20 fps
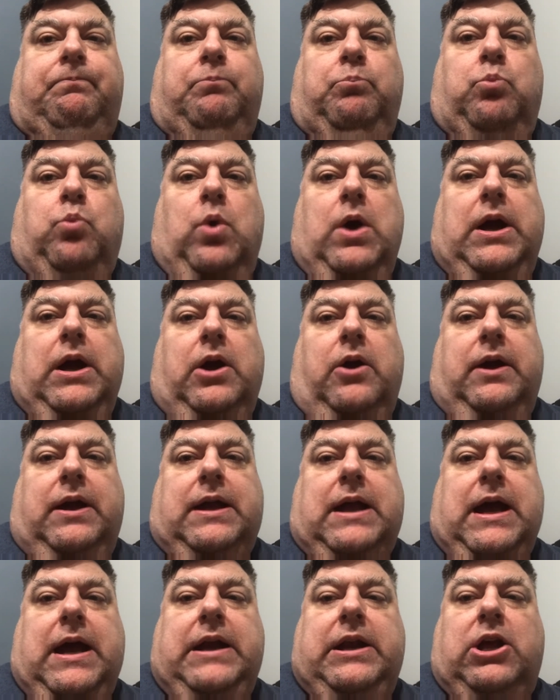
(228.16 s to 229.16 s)
Where it
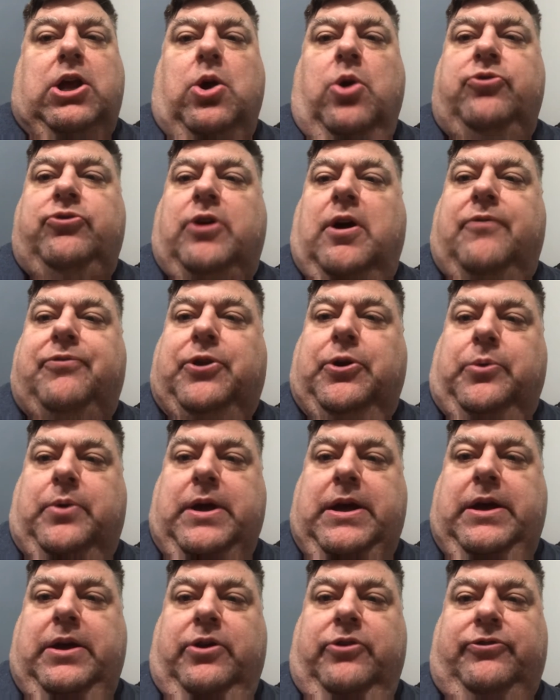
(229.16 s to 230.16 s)
kind of goes off the
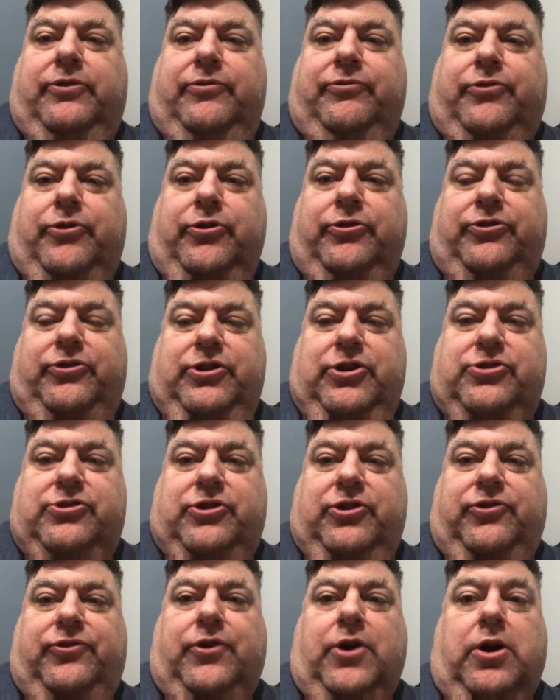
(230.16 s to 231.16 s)
rails in first edition
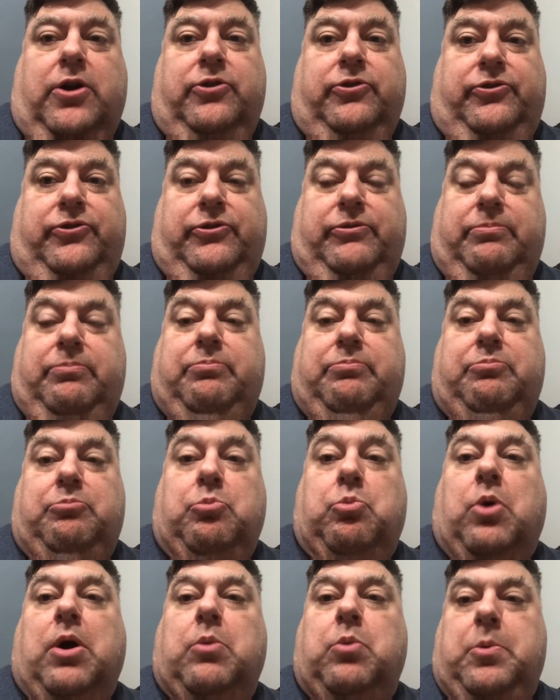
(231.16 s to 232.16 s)
as far as
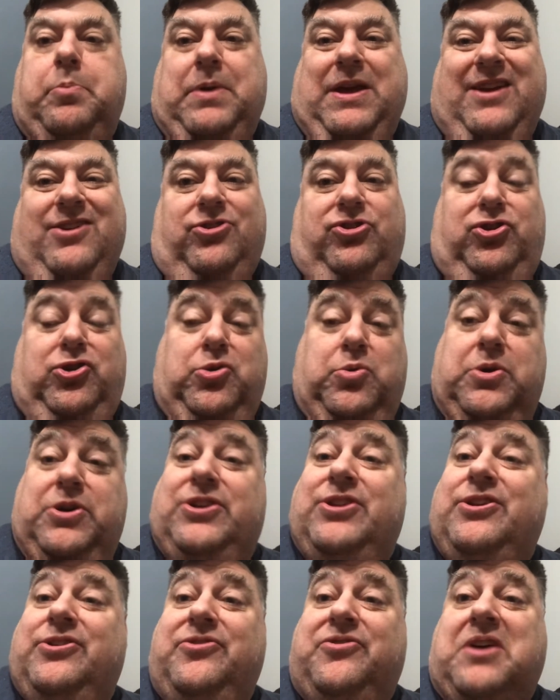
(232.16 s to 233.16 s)
what would be
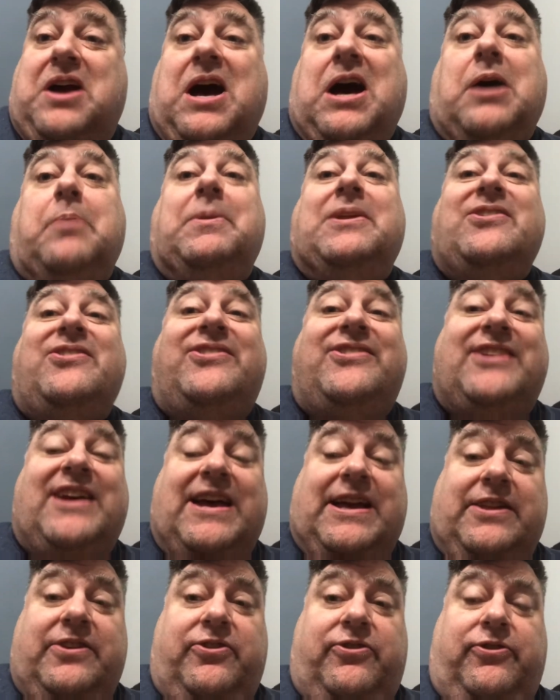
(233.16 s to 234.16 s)
intuitive common
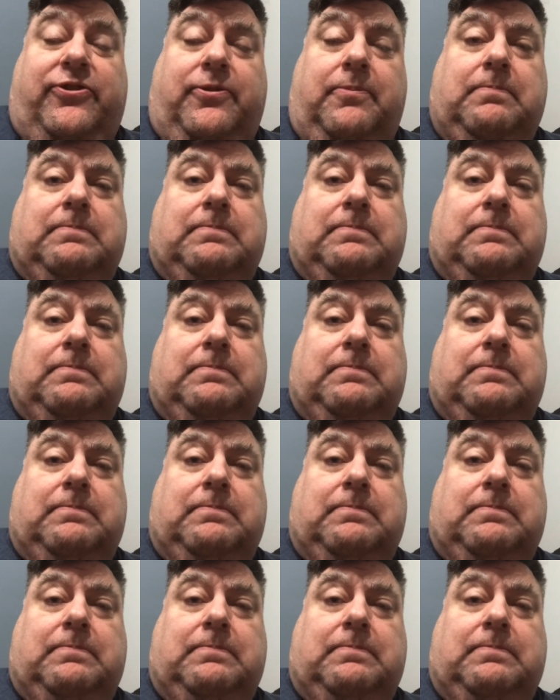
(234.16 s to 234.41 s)
sense